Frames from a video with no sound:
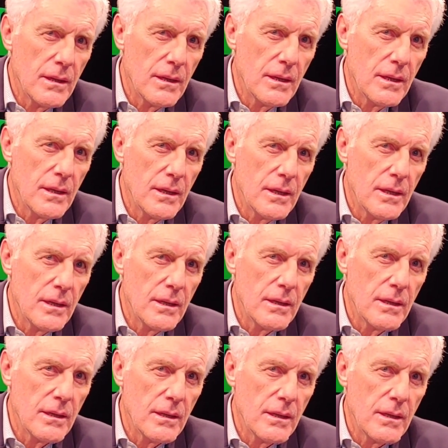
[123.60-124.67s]
is not
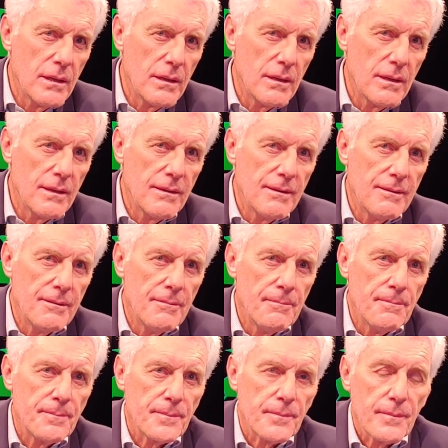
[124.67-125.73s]
the uh, player? I think he's
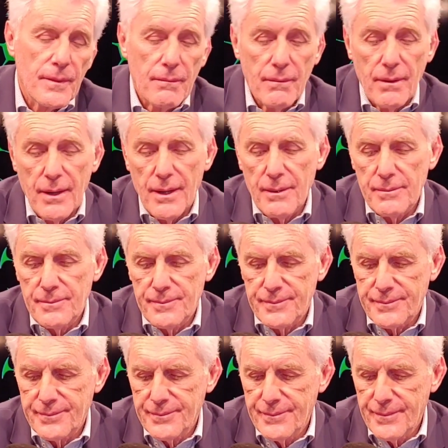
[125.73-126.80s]
only played two matches.